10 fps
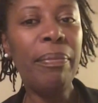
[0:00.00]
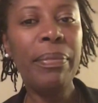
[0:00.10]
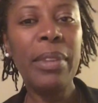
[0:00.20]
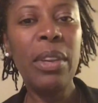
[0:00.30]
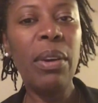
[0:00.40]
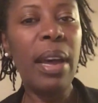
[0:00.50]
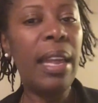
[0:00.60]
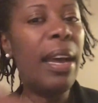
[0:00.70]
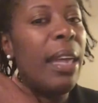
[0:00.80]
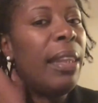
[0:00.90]
You know,
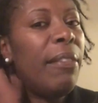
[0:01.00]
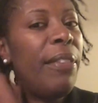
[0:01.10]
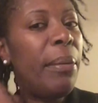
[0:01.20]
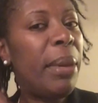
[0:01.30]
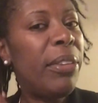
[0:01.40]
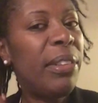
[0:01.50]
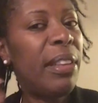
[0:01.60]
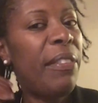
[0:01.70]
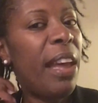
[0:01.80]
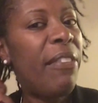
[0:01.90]
I love them. I just
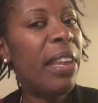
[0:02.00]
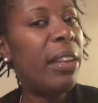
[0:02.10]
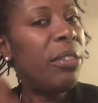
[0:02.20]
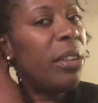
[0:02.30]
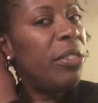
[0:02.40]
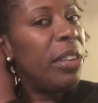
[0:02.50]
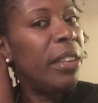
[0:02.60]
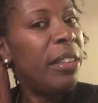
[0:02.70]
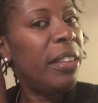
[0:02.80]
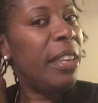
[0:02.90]
love having it in. So as you
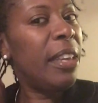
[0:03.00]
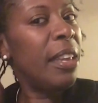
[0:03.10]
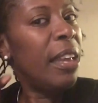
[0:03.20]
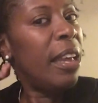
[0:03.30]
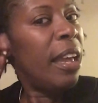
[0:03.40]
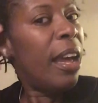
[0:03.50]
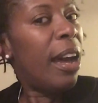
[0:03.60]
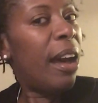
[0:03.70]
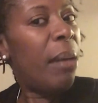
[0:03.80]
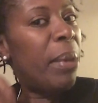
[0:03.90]
can see,
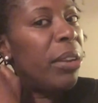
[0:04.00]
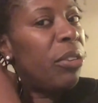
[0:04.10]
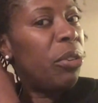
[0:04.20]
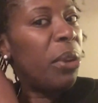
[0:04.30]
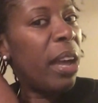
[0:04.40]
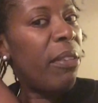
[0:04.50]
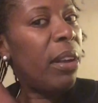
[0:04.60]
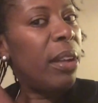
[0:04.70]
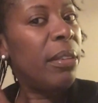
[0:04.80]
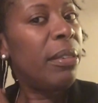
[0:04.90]
I do have
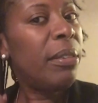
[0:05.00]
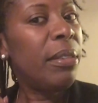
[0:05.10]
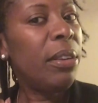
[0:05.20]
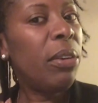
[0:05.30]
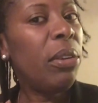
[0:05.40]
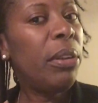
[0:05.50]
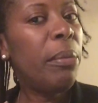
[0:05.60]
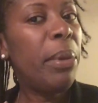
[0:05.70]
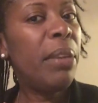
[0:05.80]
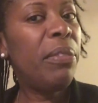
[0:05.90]
a, you know, a little
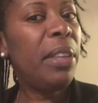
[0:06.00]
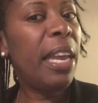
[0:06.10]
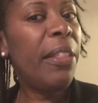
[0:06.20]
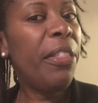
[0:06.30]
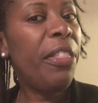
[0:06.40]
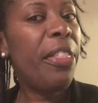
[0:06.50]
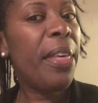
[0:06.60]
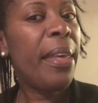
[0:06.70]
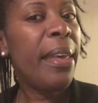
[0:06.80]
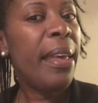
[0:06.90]
bit of length,
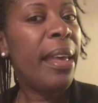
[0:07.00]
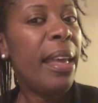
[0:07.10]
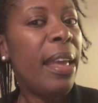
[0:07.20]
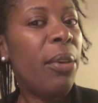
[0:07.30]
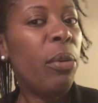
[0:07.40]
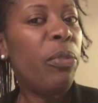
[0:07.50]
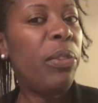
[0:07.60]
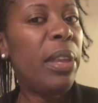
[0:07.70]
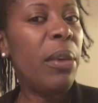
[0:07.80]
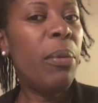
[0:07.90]
and
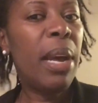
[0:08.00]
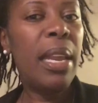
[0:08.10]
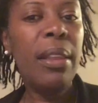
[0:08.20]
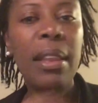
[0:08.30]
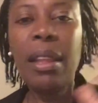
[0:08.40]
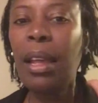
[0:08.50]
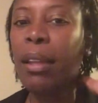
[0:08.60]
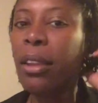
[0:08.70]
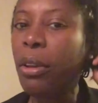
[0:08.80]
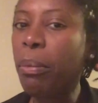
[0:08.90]
hopefully when,
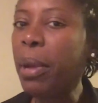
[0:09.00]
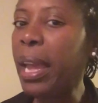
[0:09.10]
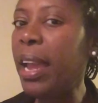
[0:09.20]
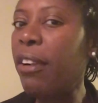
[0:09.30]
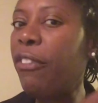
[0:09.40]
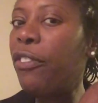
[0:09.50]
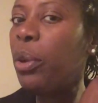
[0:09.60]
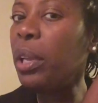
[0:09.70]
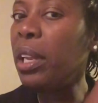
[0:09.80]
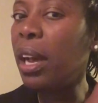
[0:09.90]
you know, my hair
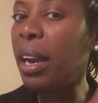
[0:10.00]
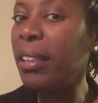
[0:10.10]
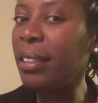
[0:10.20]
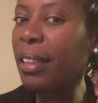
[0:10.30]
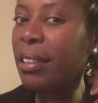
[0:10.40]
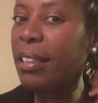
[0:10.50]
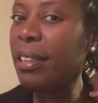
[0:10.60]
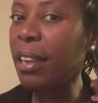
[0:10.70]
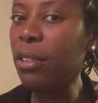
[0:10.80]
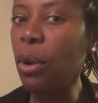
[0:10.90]
fully locks, as I
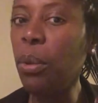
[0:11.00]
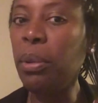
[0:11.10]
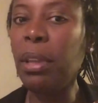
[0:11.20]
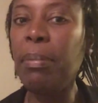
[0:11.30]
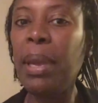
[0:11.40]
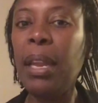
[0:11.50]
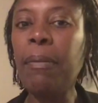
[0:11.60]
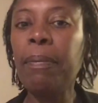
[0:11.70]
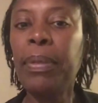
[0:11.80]
said, it's only been